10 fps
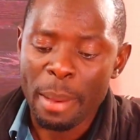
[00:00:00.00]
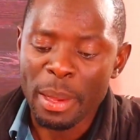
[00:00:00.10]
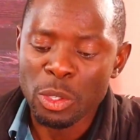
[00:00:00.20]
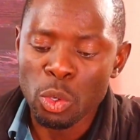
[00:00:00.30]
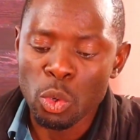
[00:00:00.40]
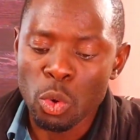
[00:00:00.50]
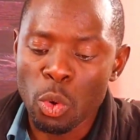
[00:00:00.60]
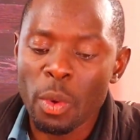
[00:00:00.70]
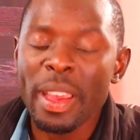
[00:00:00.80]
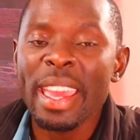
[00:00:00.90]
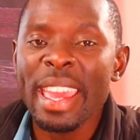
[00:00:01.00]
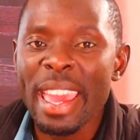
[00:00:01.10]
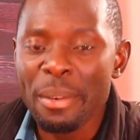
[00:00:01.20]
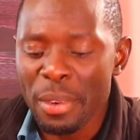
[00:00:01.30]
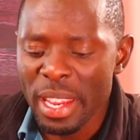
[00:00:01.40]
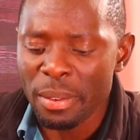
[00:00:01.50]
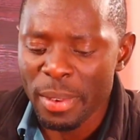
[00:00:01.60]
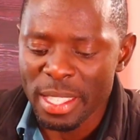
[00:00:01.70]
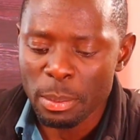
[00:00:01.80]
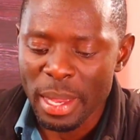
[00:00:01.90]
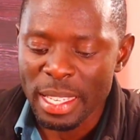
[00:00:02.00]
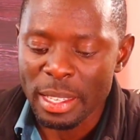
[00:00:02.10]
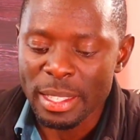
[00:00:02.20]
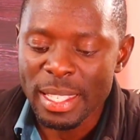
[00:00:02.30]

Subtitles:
Number 2, every investment,